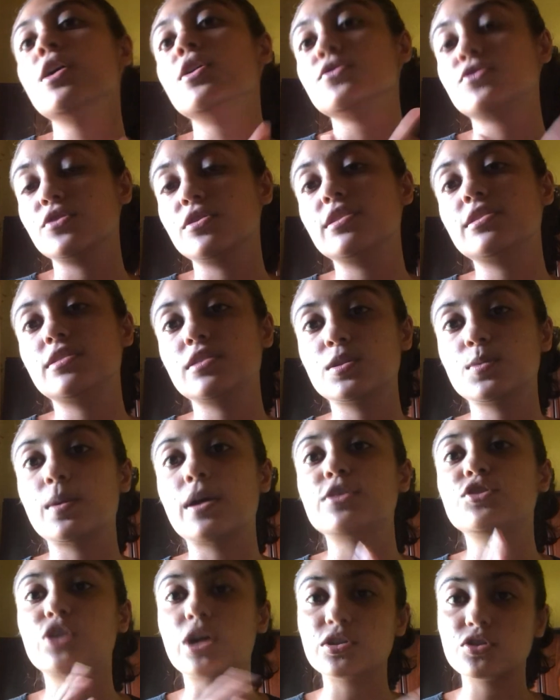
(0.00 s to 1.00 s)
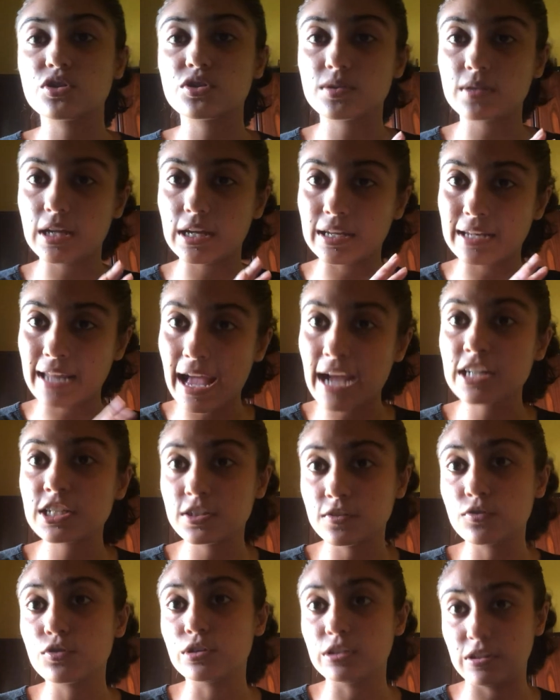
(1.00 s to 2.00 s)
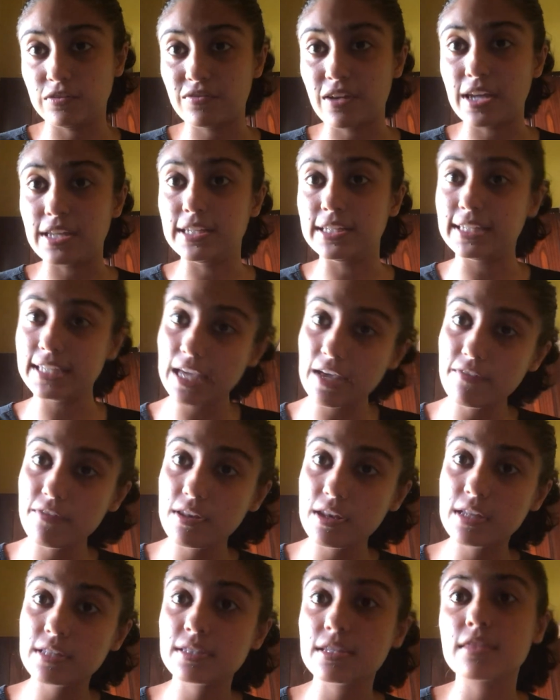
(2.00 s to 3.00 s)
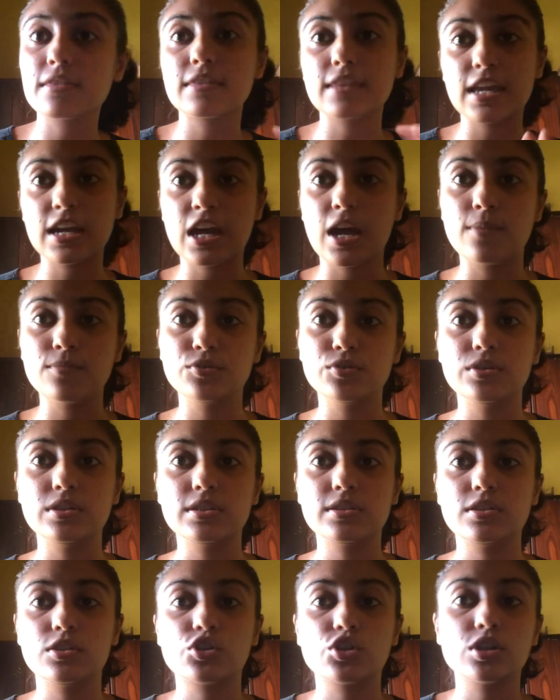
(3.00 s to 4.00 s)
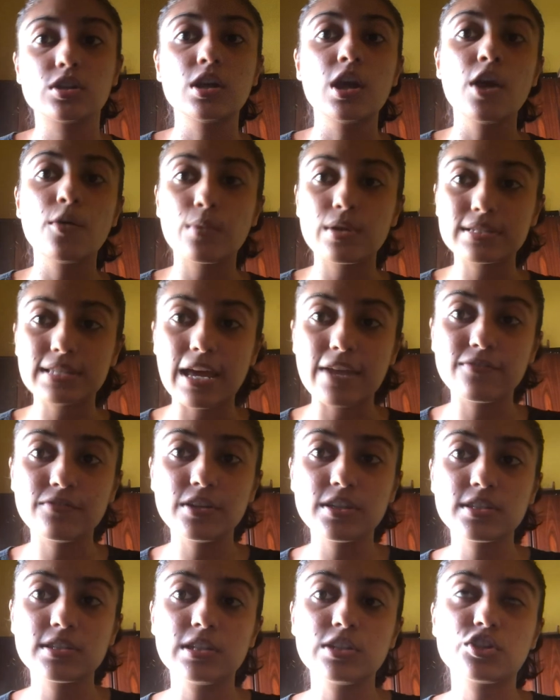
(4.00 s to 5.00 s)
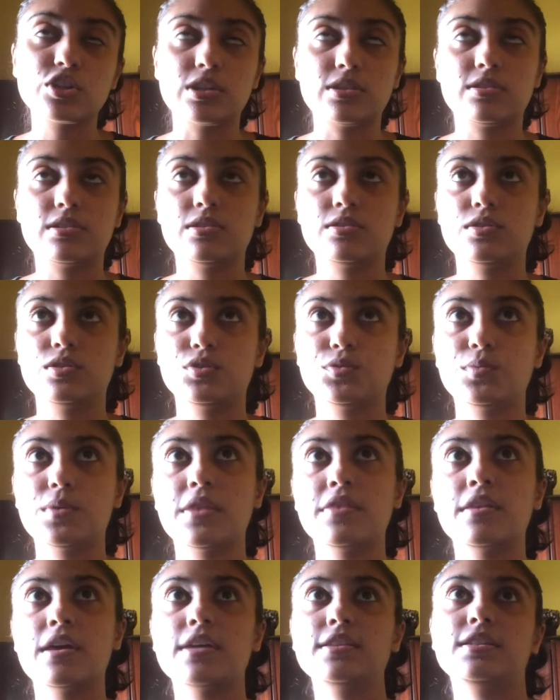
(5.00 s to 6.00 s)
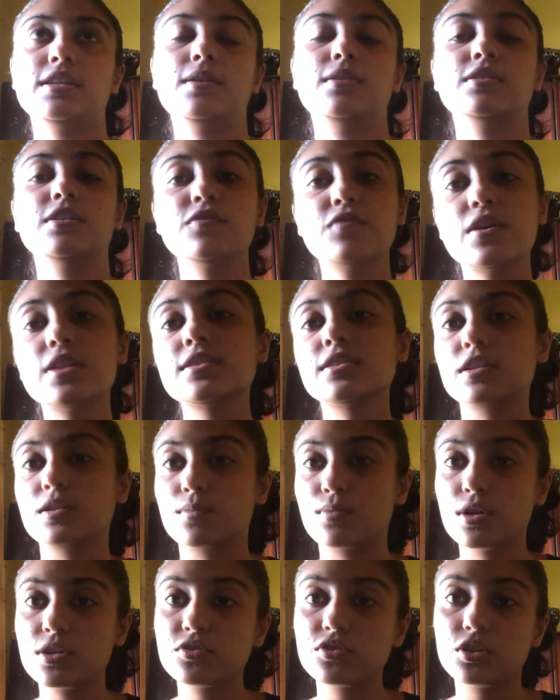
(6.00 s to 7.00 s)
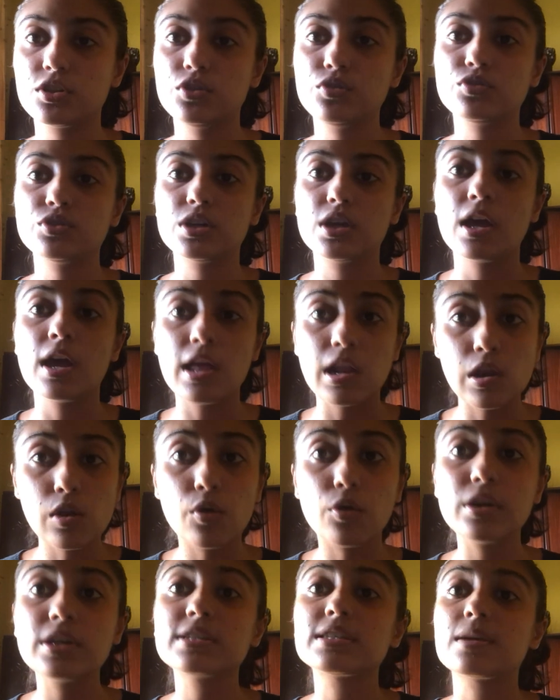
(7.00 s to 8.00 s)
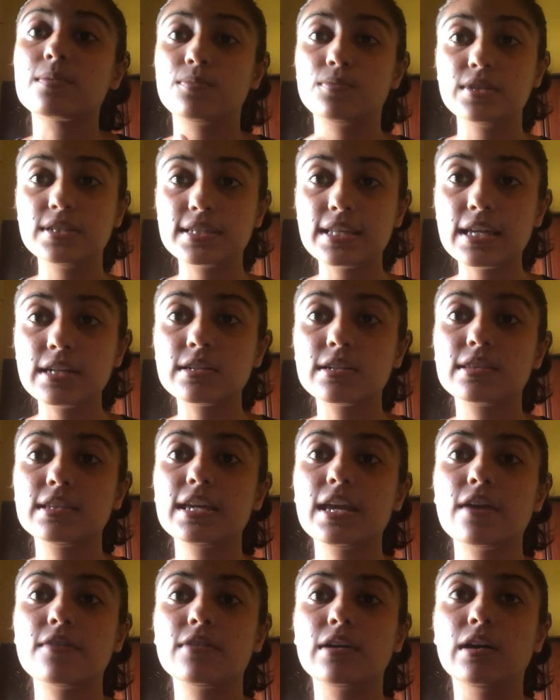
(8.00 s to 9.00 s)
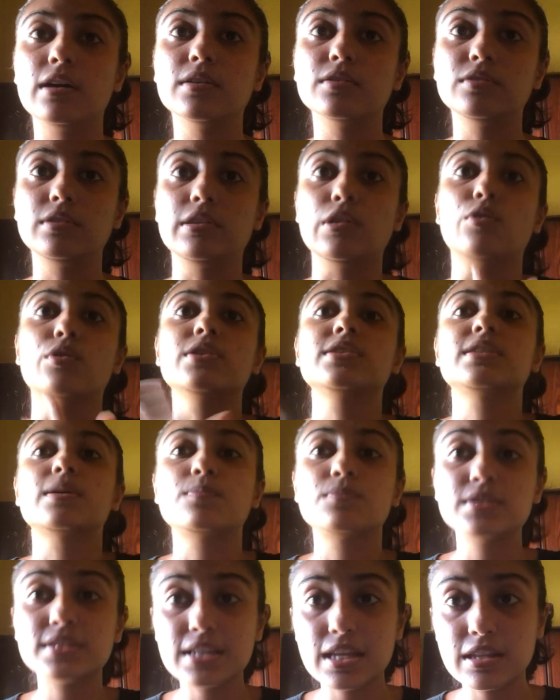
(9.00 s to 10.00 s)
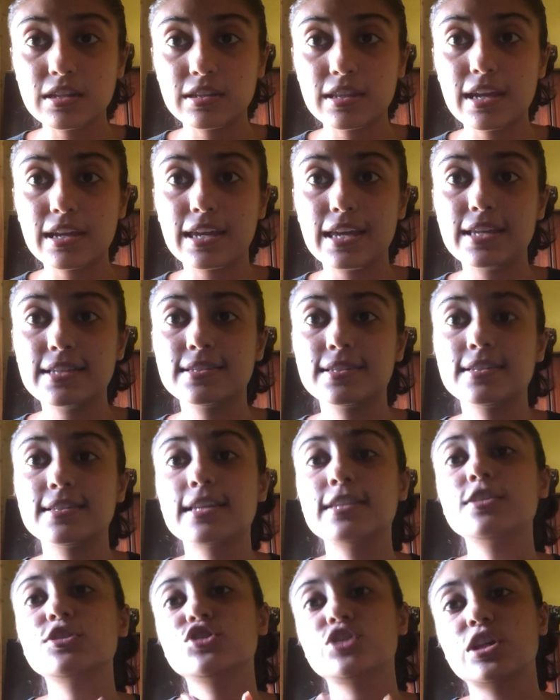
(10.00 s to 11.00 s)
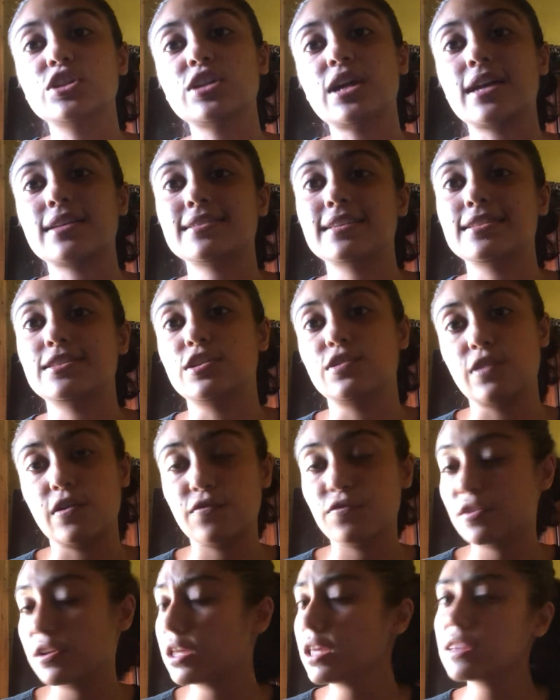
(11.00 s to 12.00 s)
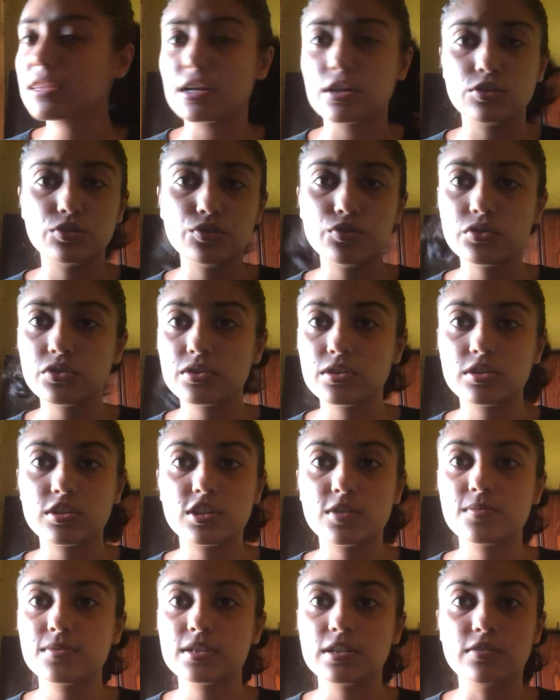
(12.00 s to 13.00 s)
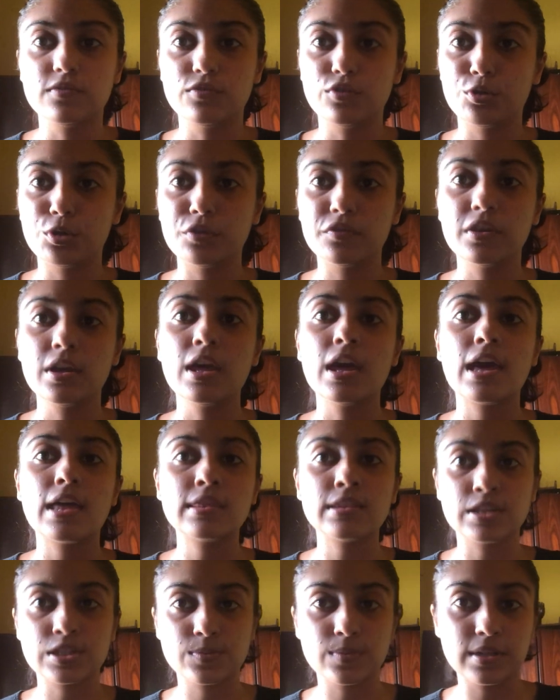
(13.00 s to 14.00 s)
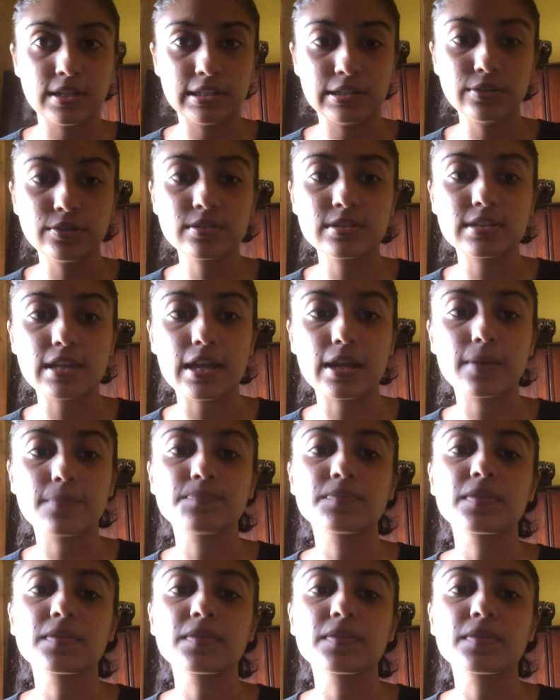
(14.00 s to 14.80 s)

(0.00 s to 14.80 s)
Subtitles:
So this is where judges take an active role in finding evidence and they come to a decision. Whereas adversarial justice is when there's a defense and a prosecutor, lawyers that present their cases, and the judge acts as a referee, that a jury system is involved, and that's what it looks like.